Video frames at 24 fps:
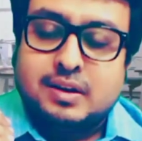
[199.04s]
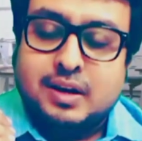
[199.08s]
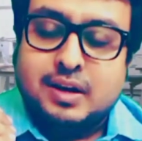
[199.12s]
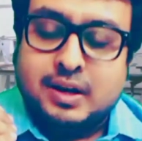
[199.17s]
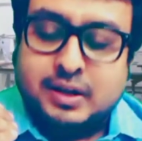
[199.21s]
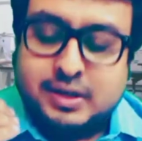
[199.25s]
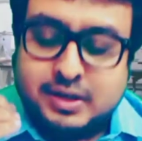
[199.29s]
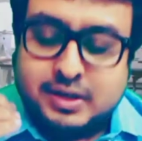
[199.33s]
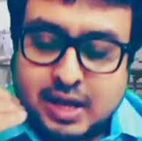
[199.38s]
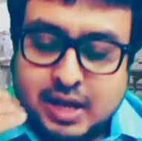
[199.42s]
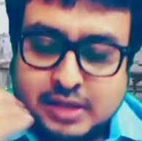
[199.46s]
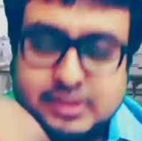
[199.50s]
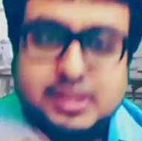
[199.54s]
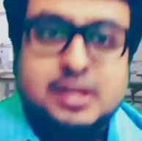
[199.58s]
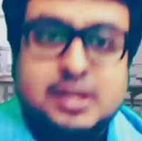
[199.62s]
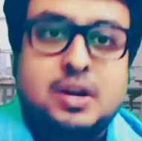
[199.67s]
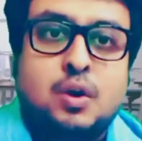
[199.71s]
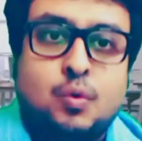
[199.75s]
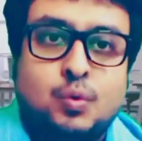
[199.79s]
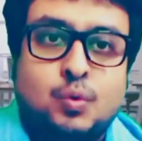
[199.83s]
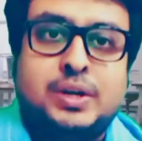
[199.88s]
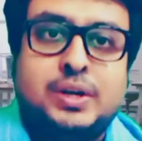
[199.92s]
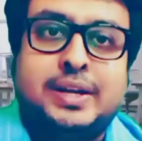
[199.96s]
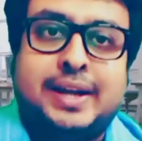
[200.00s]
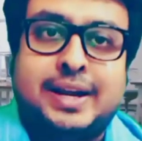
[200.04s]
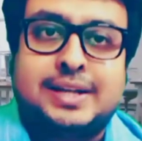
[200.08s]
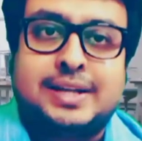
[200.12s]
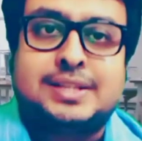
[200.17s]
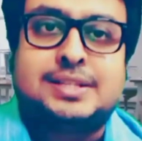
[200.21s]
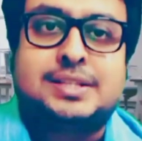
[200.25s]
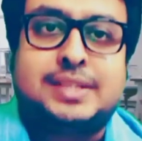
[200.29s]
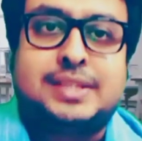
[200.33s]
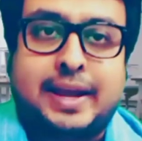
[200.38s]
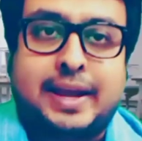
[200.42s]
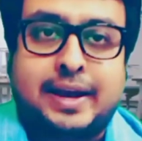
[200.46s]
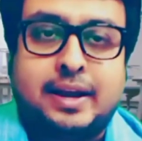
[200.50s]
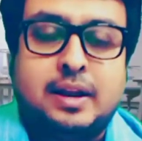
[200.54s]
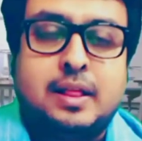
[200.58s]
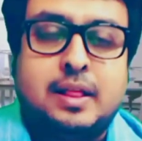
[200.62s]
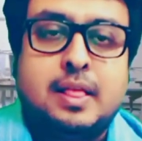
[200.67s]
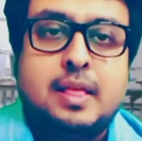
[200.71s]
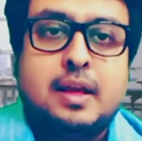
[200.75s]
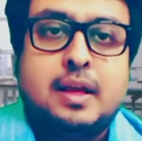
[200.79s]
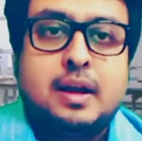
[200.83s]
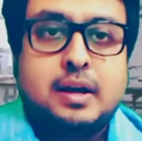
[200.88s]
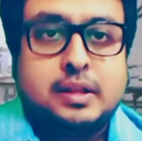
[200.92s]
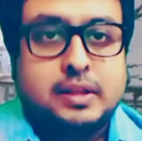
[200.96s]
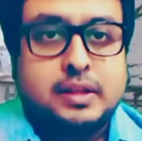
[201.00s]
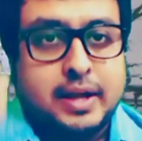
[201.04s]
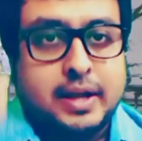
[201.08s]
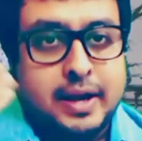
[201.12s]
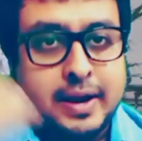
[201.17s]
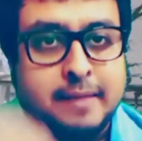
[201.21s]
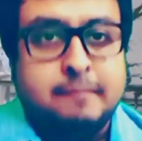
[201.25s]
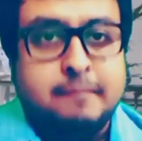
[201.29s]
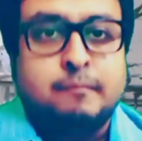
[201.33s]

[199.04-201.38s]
it doesn't only ends there, the